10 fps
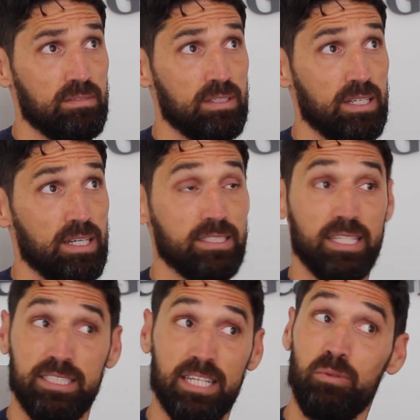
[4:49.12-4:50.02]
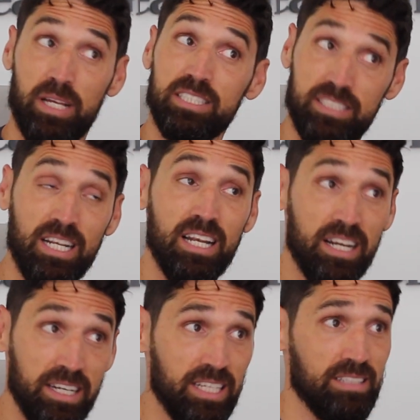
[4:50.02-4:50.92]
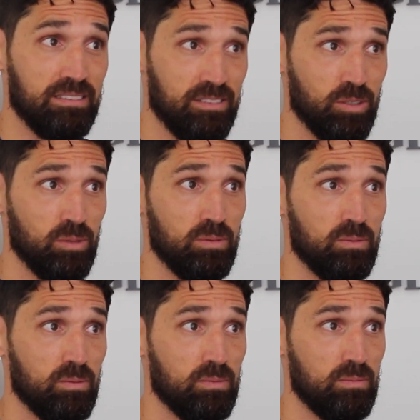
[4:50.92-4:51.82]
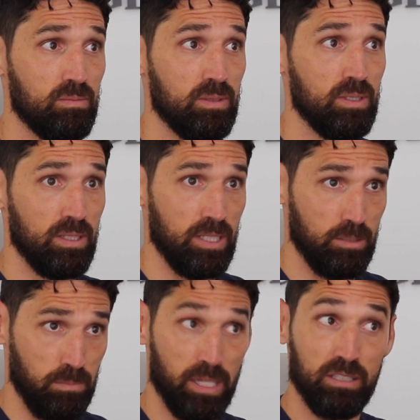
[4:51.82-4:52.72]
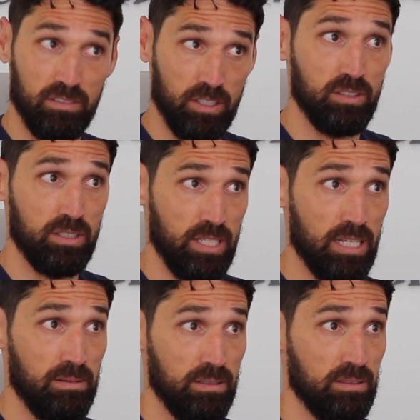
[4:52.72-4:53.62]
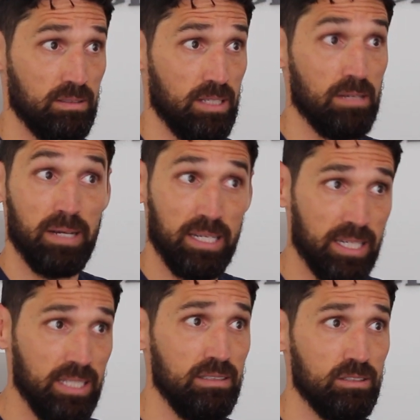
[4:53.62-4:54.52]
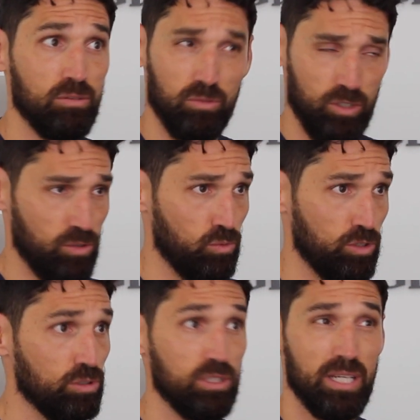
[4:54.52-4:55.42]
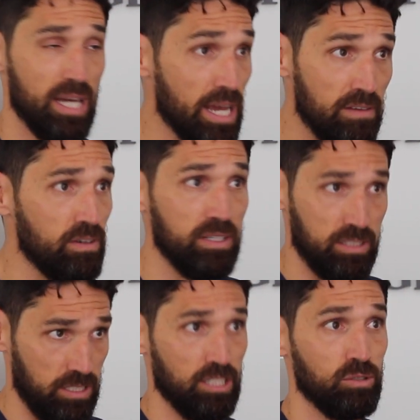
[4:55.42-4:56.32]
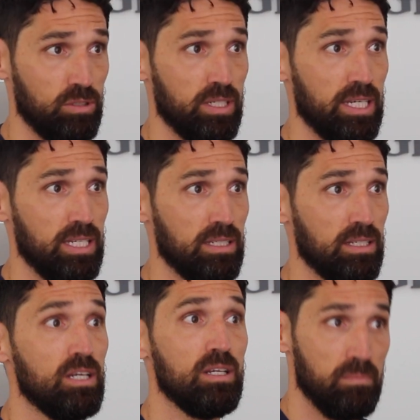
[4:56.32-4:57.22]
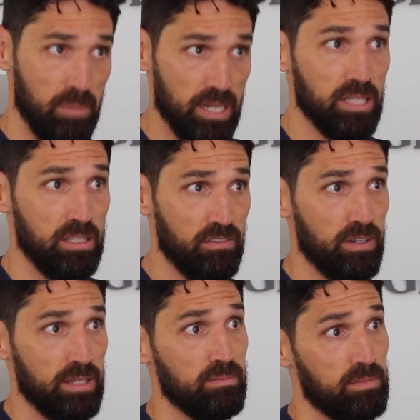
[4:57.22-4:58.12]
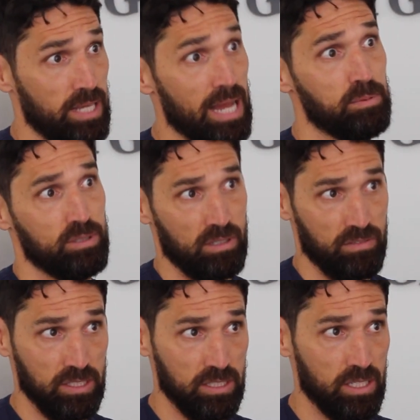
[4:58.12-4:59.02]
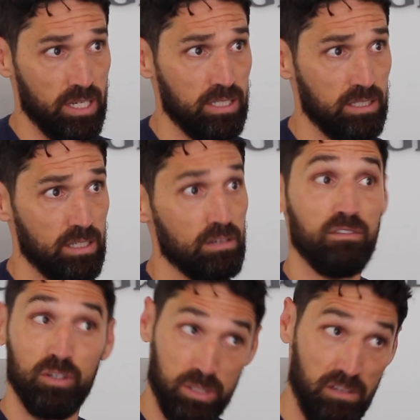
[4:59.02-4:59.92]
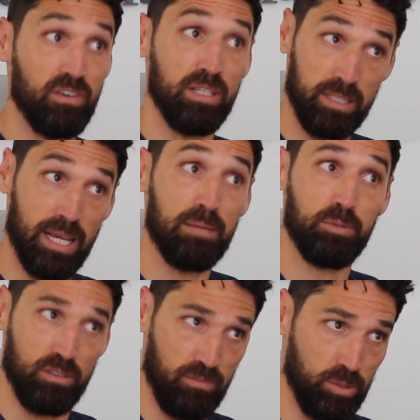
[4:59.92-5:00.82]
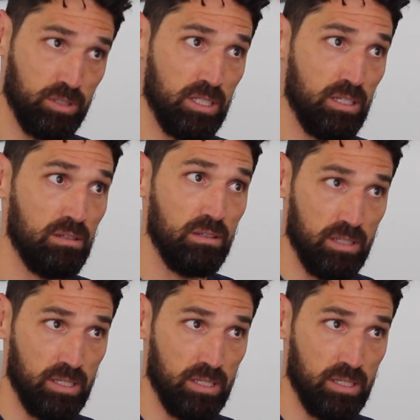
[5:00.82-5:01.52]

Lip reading: As I said, we are still learning, so it's part of the day by day. So we use every single day many different types of inserts for different types of procedure